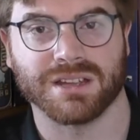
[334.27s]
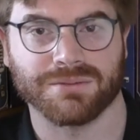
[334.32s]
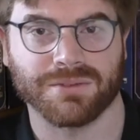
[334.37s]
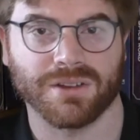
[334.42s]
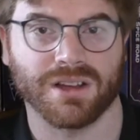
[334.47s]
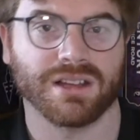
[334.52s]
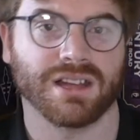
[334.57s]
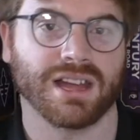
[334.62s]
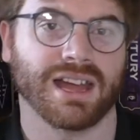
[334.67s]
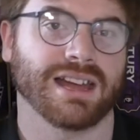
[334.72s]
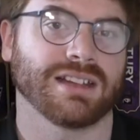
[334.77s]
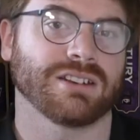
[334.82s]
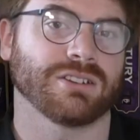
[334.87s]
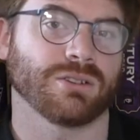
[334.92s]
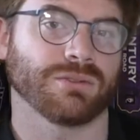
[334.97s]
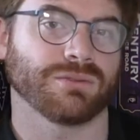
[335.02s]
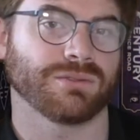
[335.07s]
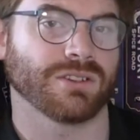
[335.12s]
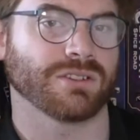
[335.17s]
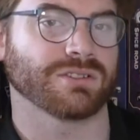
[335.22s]
If I hand
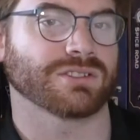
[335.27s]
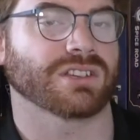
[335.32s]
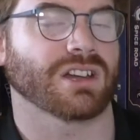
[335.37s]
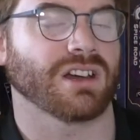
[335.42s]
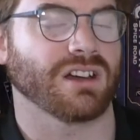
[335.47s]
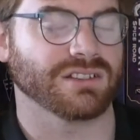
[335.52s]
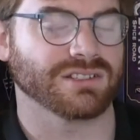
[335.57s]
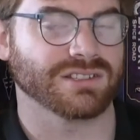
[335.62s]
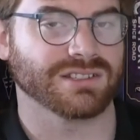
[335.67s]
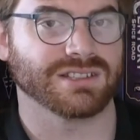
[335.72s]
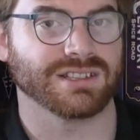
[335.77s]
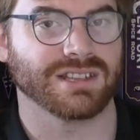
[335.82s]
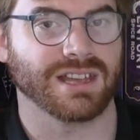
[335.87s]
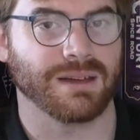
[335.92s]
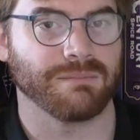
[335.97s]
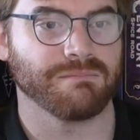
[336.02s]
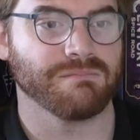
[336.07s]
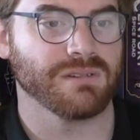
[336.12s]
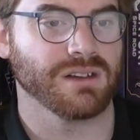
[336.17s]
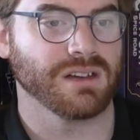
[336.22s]
off those cards to
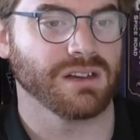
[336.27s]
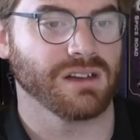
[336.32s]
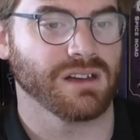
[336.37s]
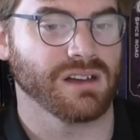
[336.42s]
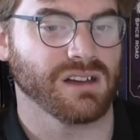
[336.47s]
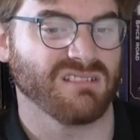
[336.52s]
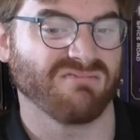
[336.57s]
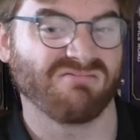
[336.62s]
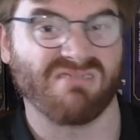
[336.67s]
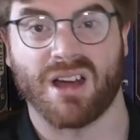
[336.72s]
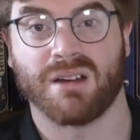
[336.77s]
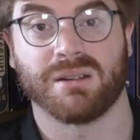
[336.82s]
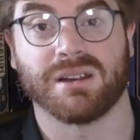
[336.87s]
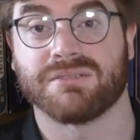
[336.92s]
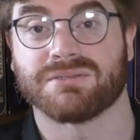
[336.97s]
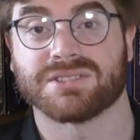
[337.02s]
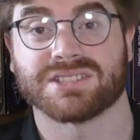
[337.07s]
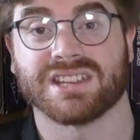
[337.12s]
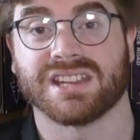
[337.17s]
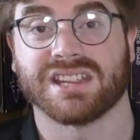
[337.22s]
them, I'm
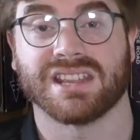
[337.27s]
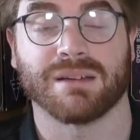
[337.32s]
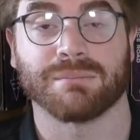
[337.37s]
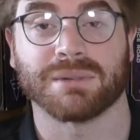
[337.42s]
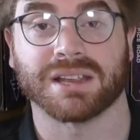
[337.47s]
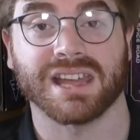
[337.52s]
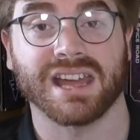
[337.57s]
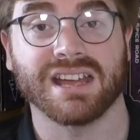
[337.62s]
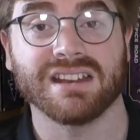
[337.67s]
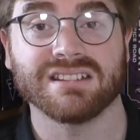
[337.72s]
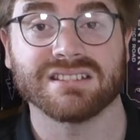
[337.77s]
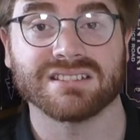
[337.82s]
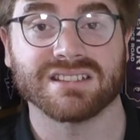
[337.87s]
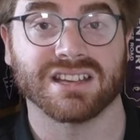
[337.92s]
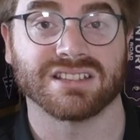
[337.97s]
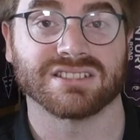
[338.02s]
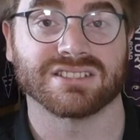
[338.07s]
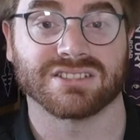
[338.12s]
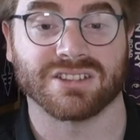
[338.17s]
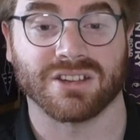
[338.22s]
never seeing them again,
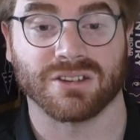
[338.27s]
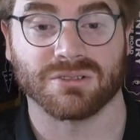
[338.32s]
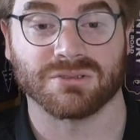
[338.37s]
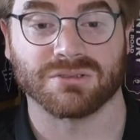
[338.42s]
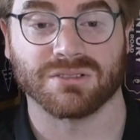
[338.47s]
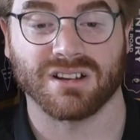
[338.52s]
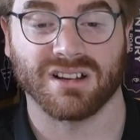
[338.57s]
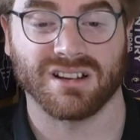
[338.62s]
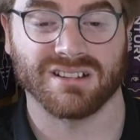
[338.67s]
and so